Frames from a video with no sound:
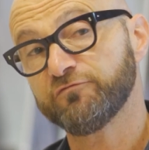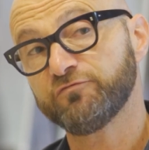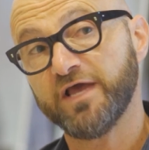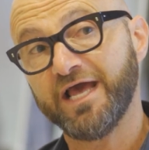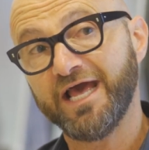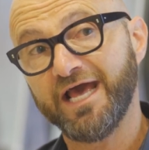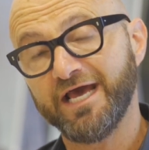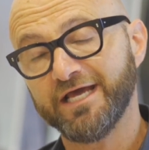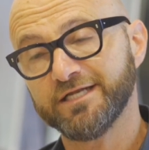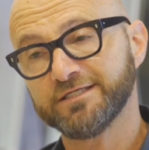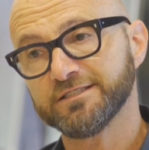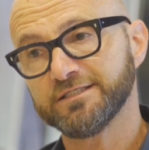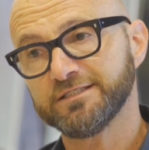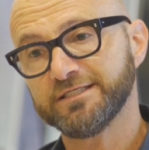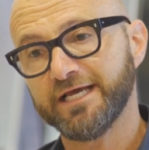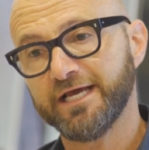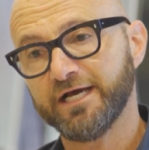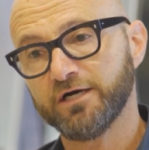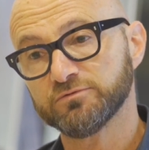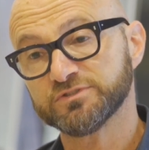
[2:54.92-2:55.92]
had
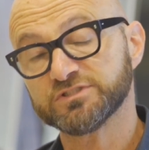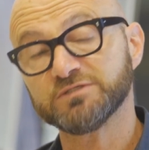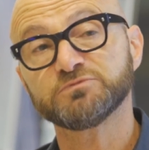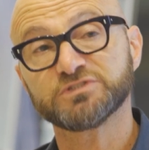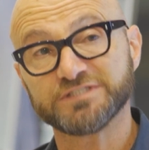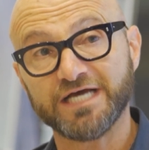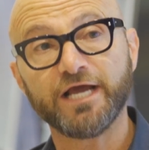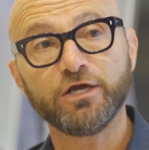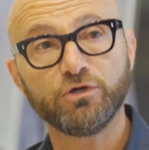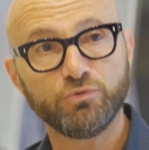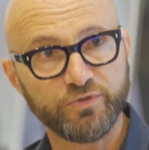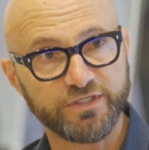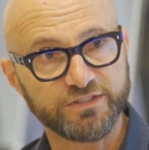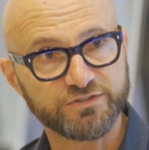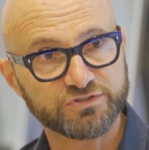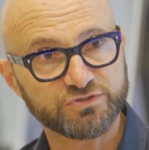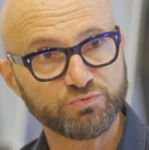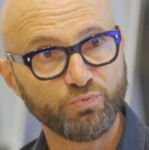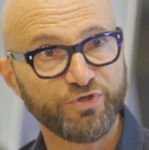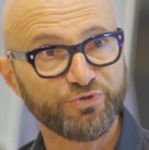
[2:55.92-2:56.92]
now some
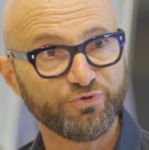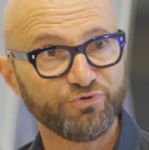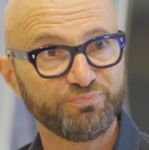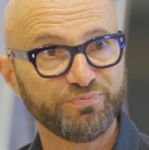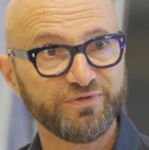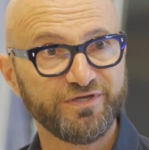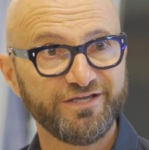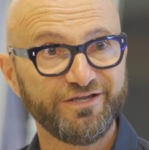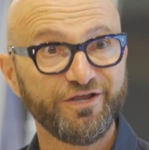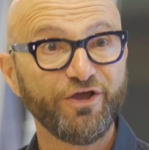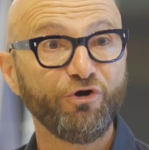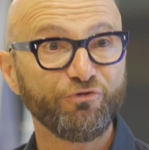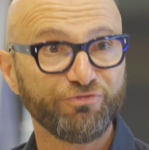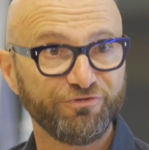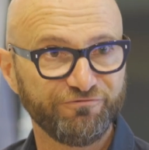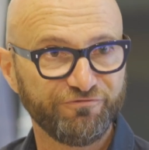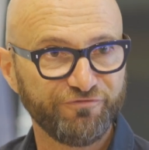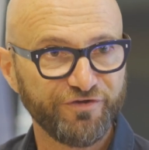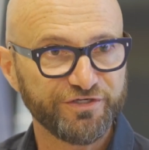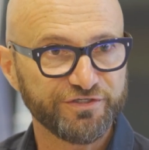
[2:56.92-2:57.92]
tailwinds, whether it be health
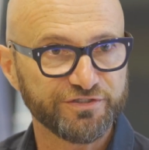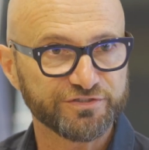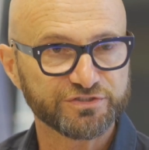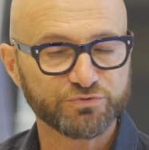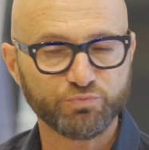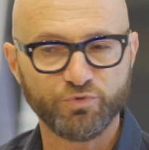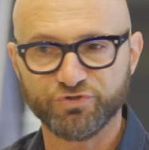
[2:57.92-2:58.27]
and fitness,